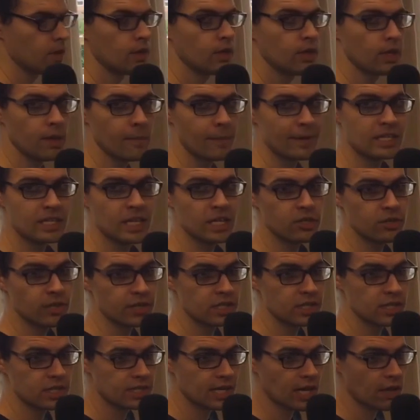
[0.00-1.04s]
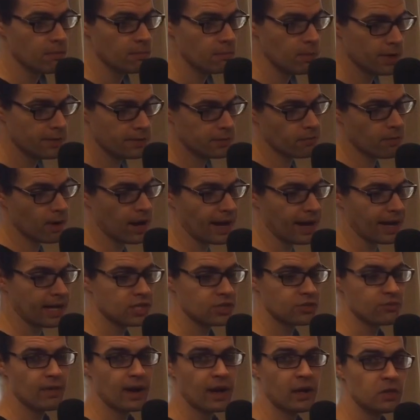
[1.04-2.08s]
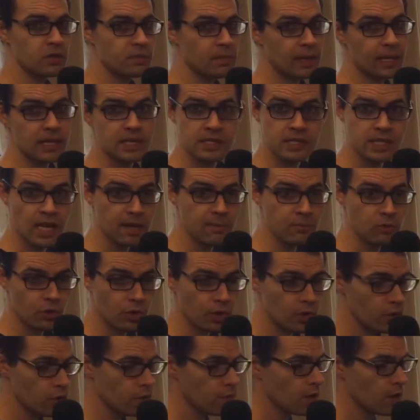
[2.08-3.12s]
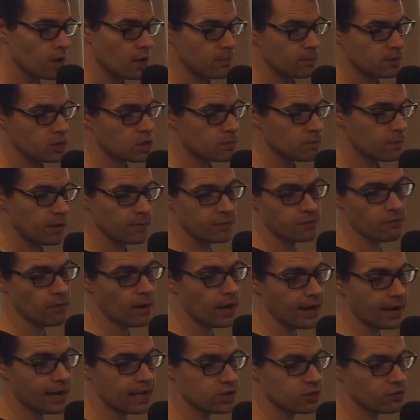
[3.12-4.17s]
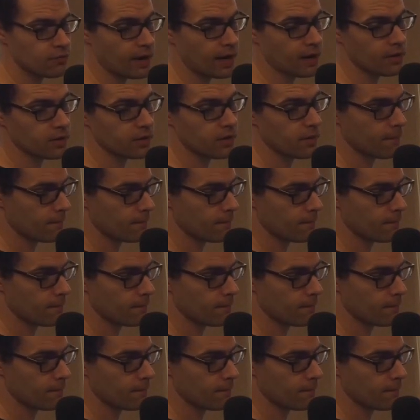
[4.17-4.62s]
That makes an interesting sound. Move the right hands around, play the same groove, but just move the right hands around.